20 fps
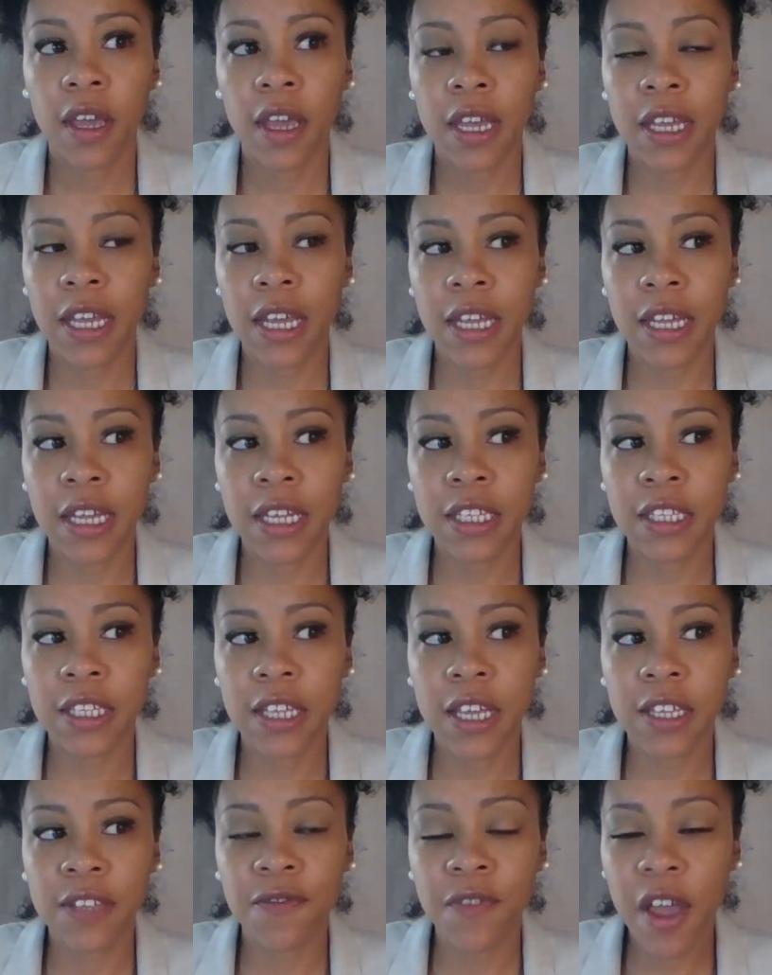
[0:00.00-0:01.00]
It
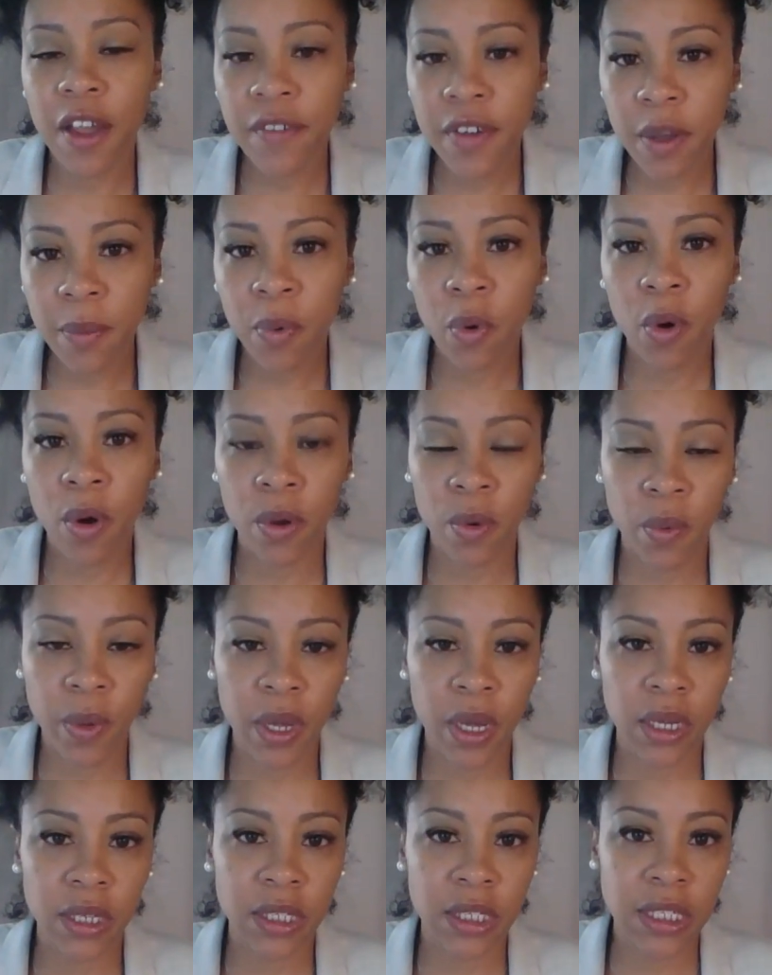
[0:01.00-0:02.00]
is very important we
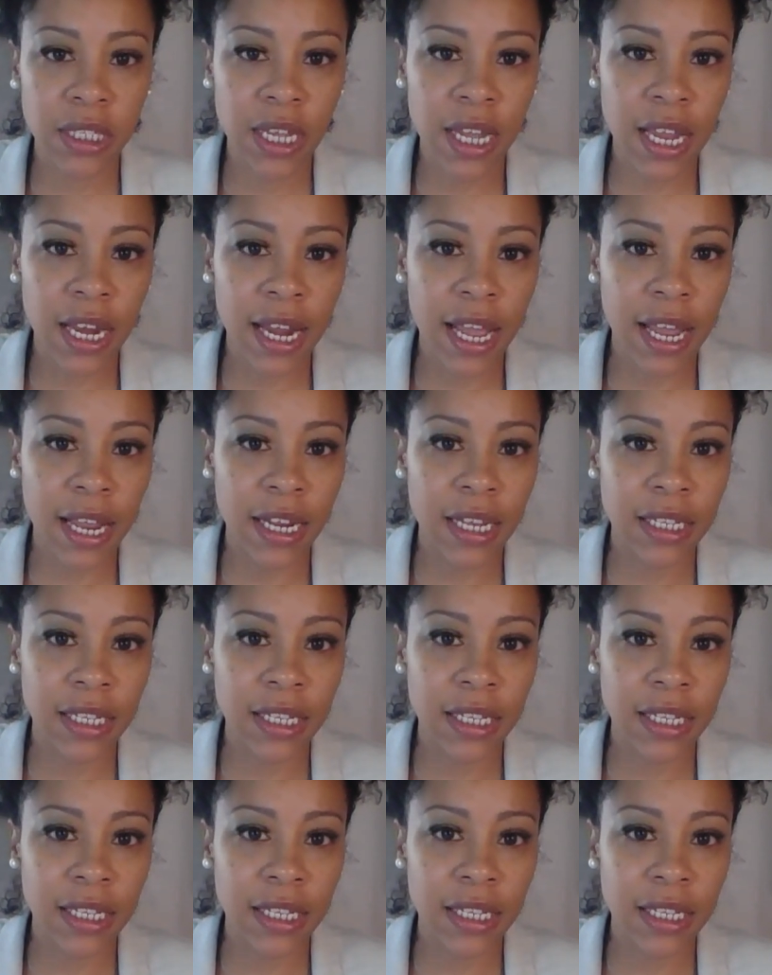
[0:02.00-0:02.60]
understand that,